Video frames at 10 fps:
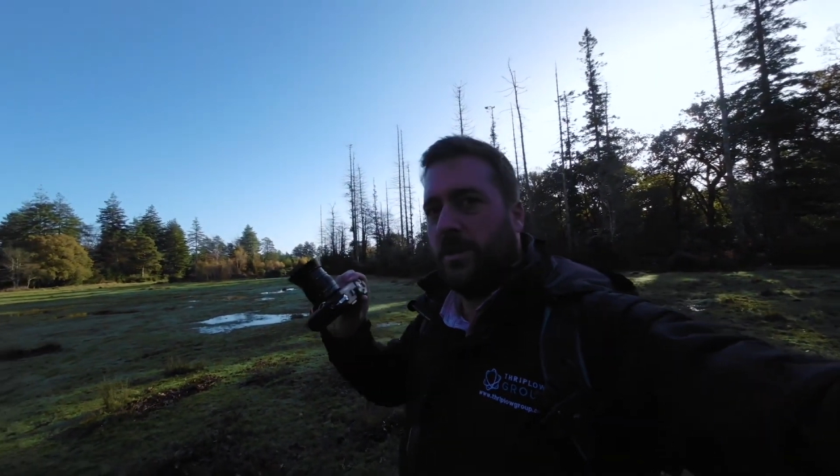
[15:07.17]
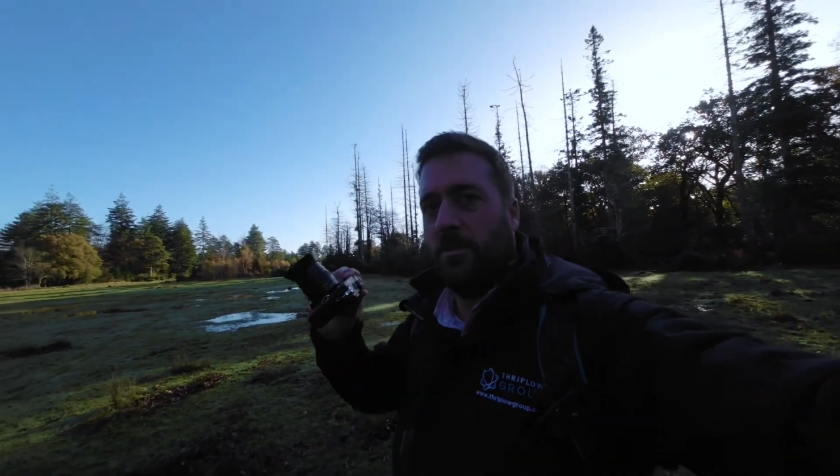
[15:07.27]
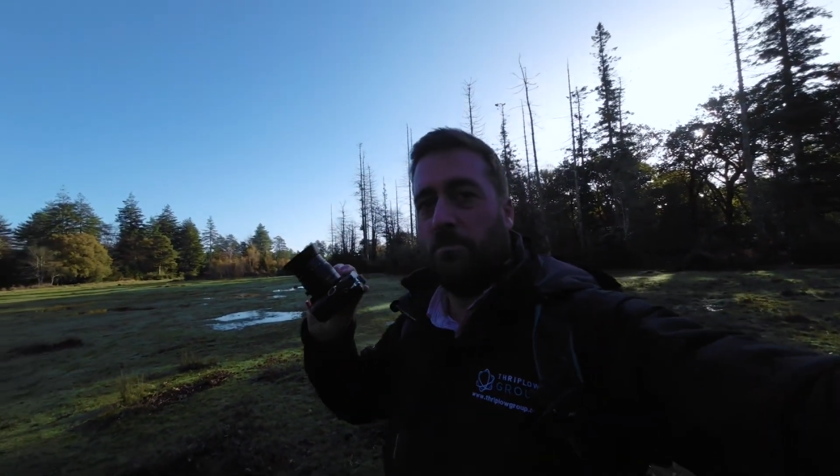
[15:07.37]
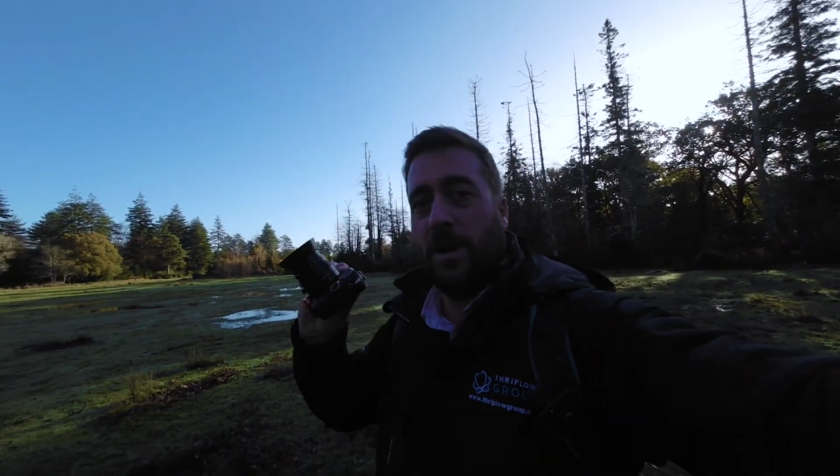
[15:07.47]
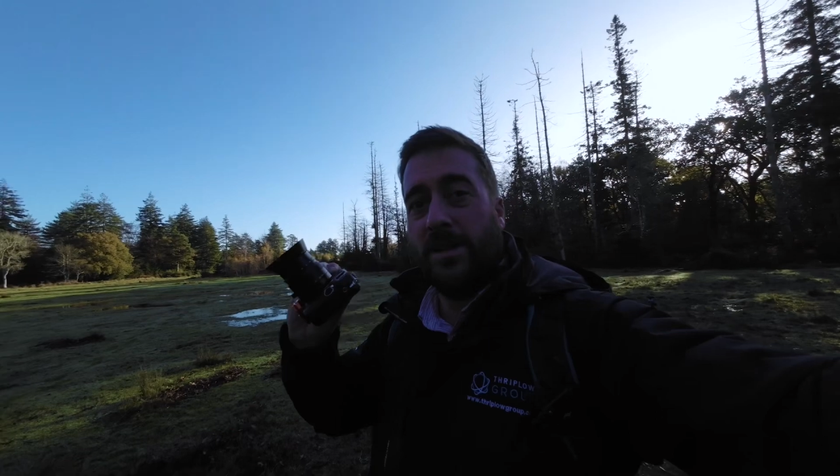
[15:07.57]

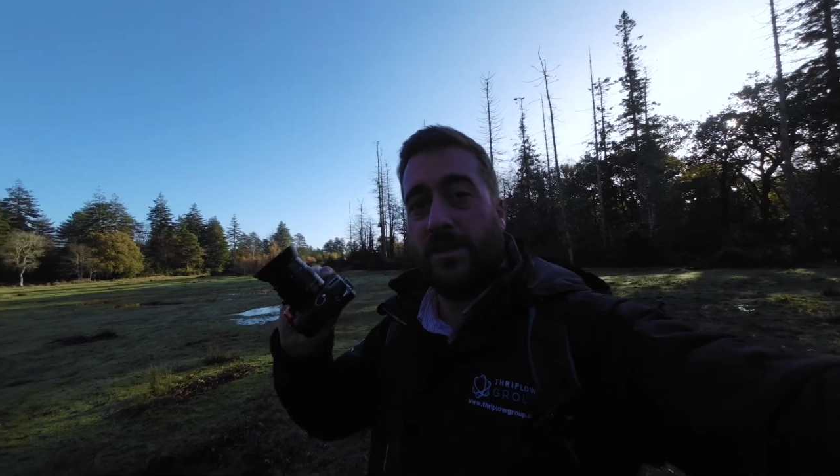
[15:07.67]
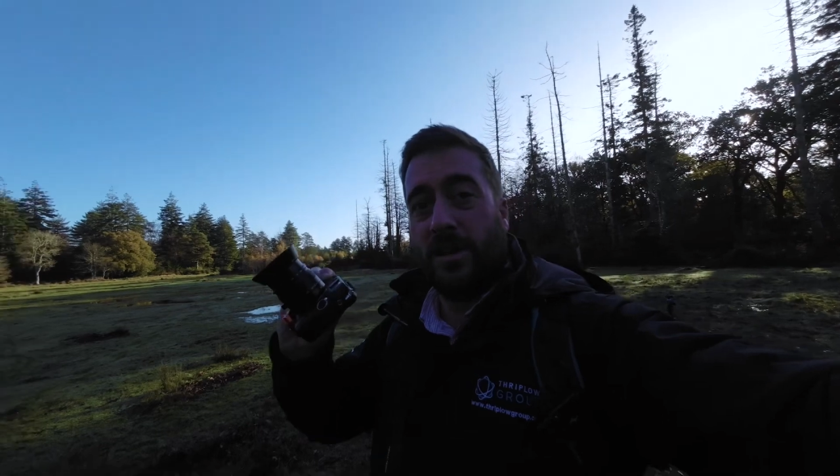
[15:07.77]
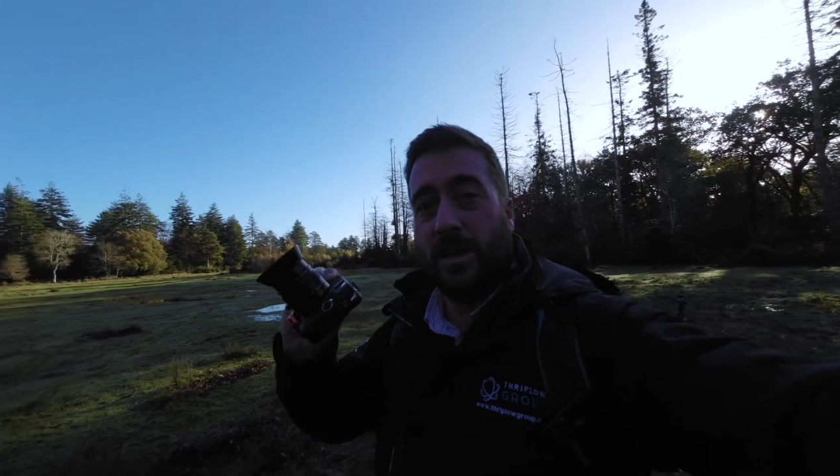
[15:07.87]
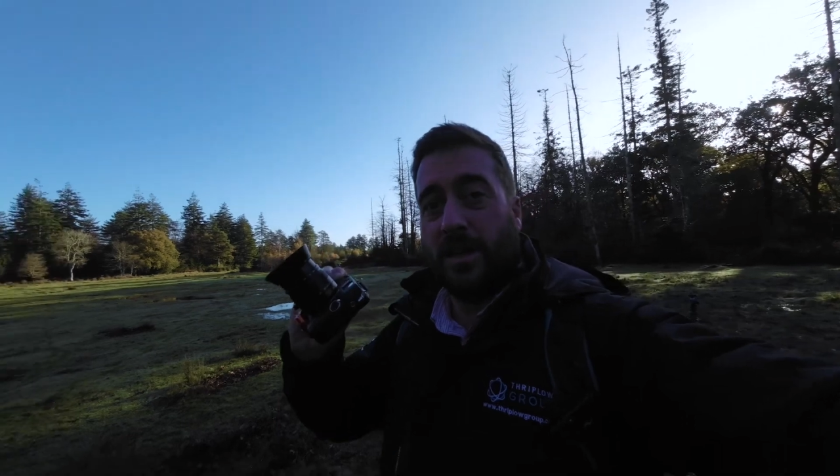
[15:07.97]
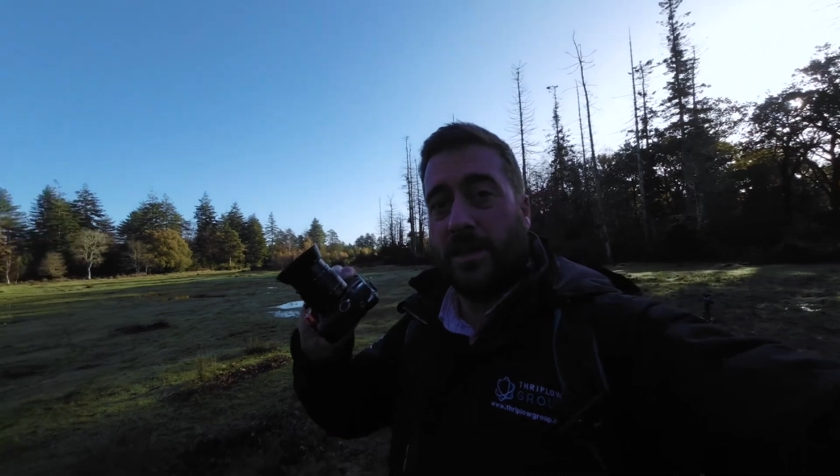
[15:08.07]
that
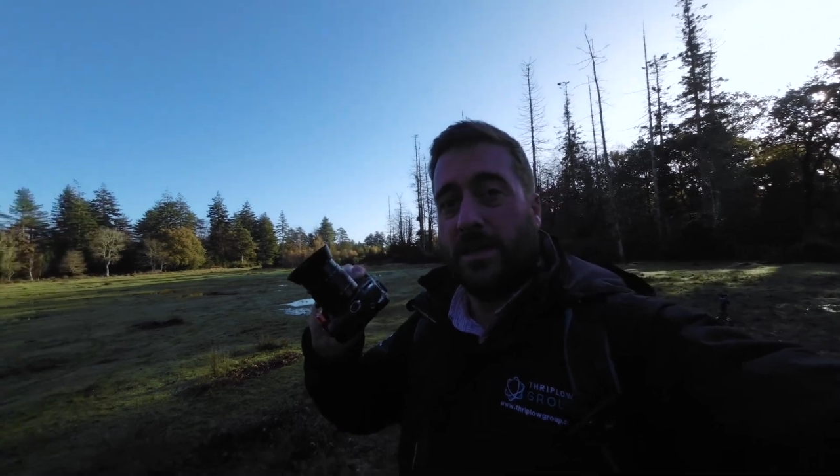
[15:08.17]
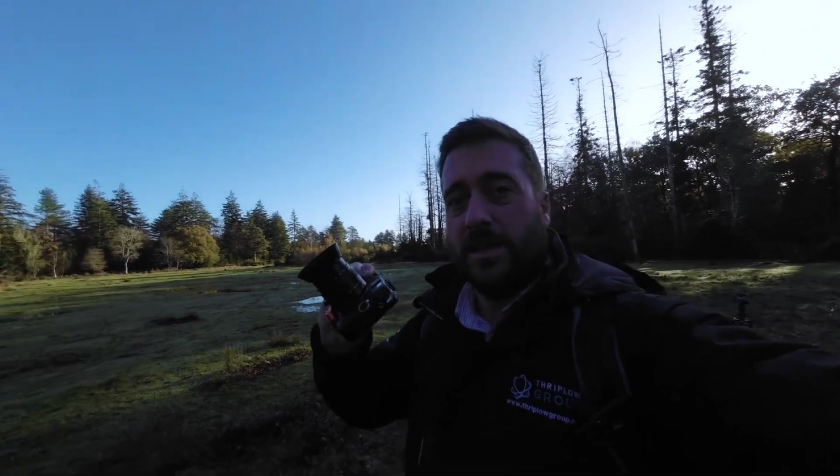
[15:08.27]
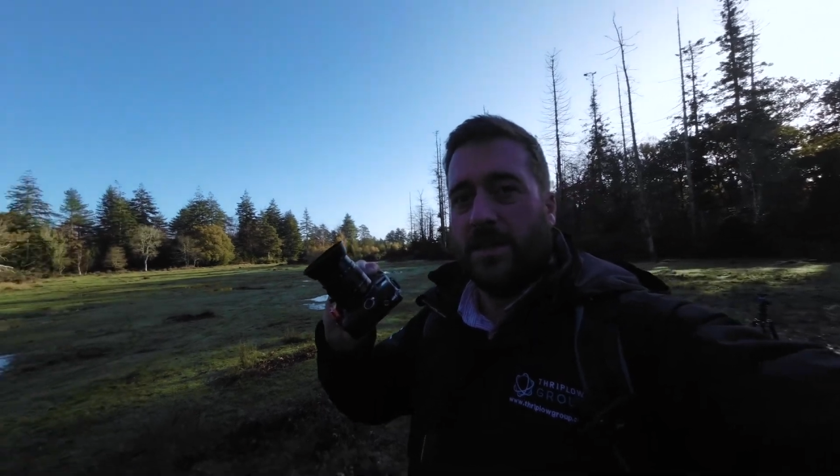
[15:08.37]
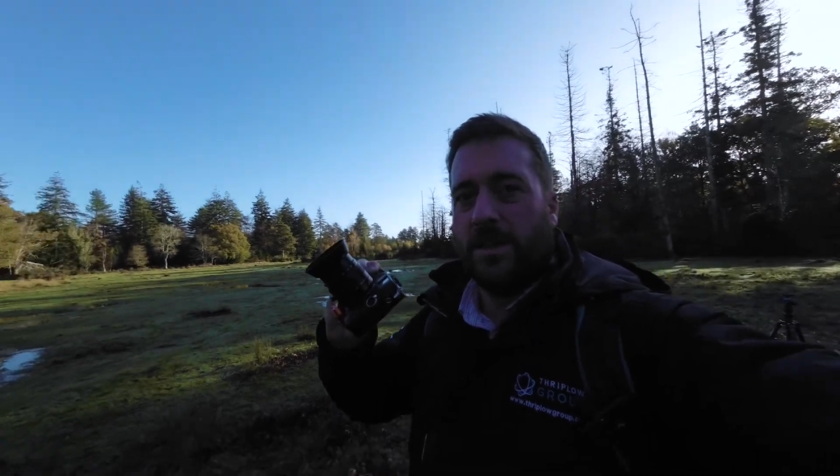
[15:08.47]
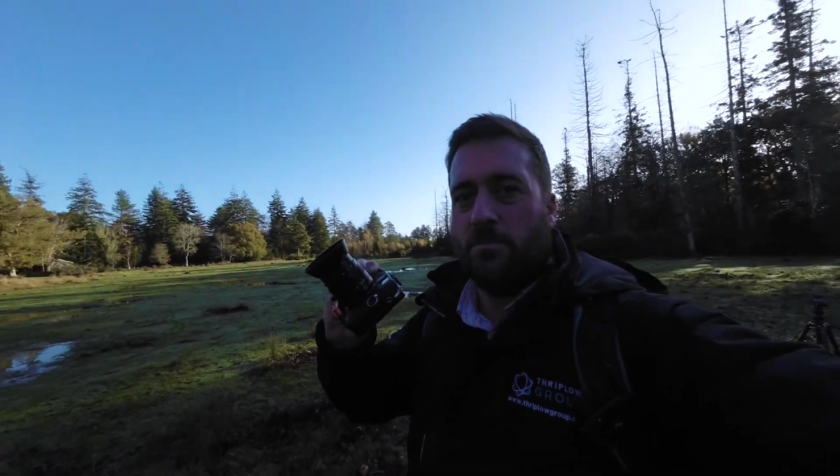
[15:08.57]
basically
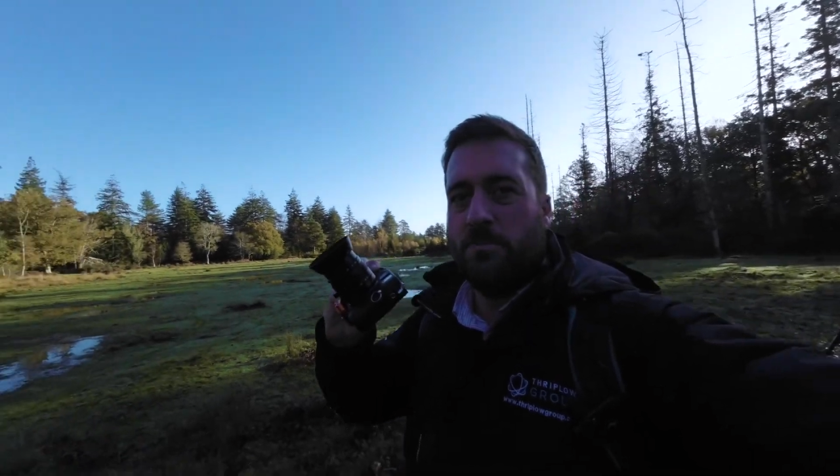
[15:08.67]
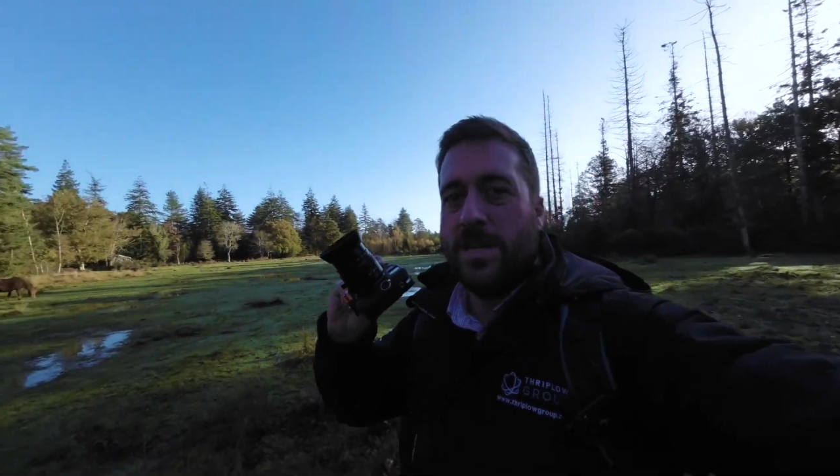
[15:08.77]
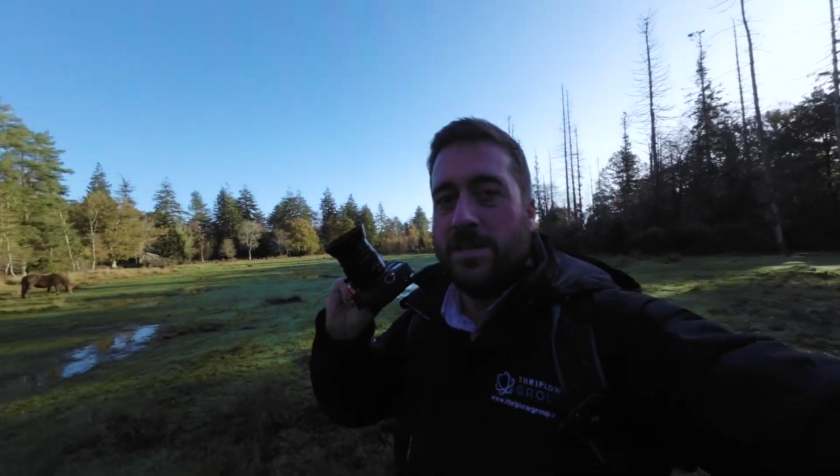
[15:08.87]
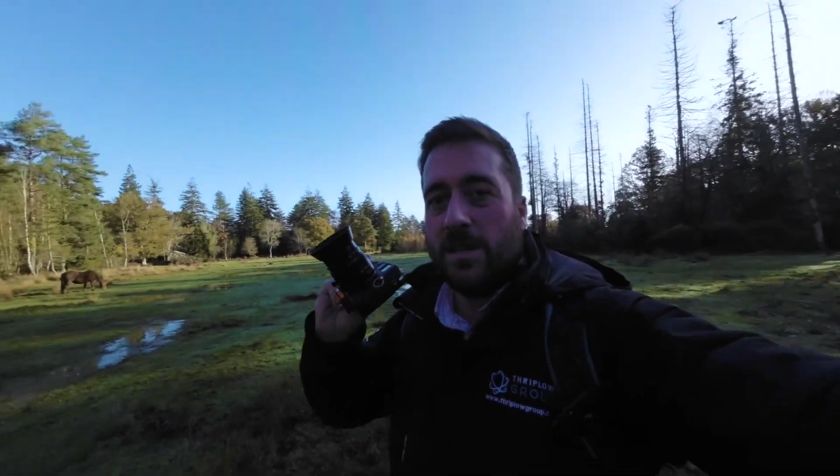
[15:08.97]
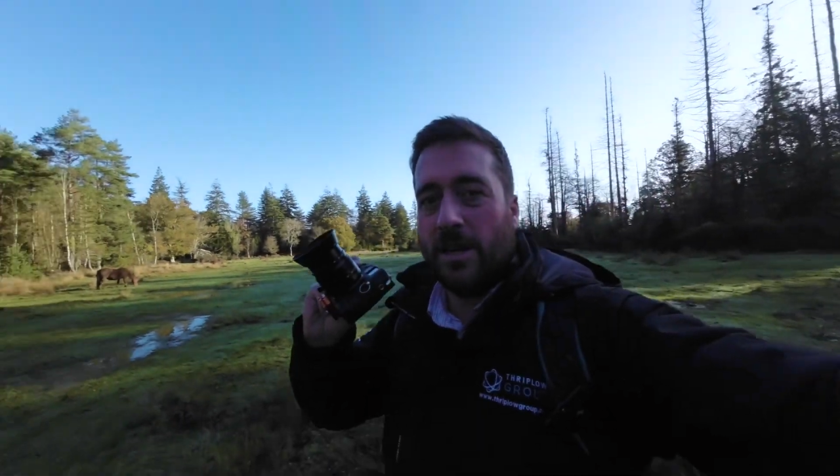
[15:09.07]
the
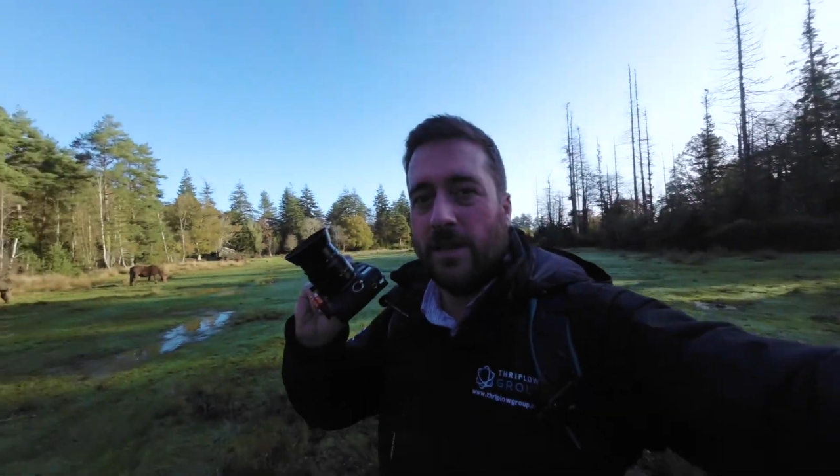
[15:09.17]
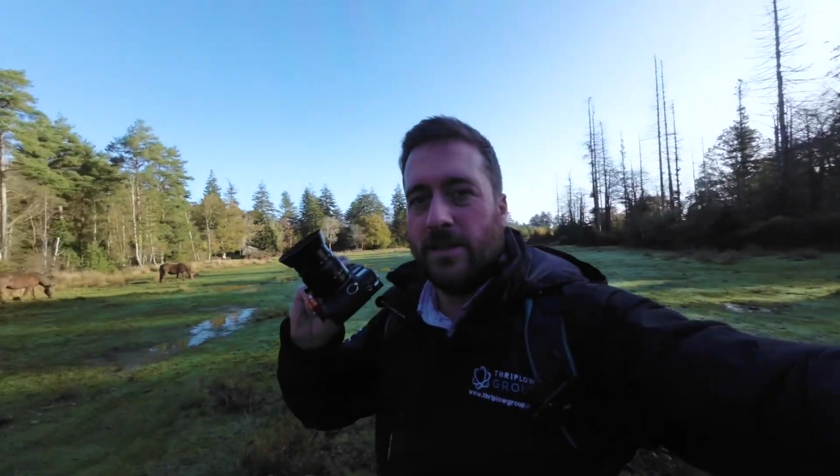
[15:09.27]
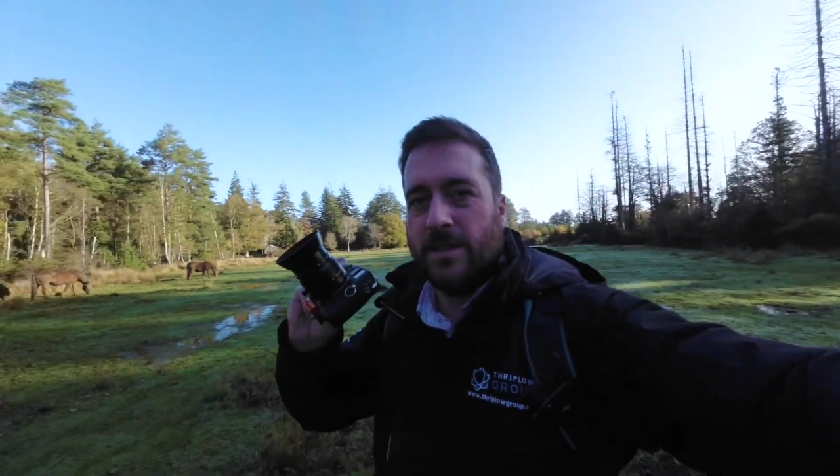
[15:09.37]
meter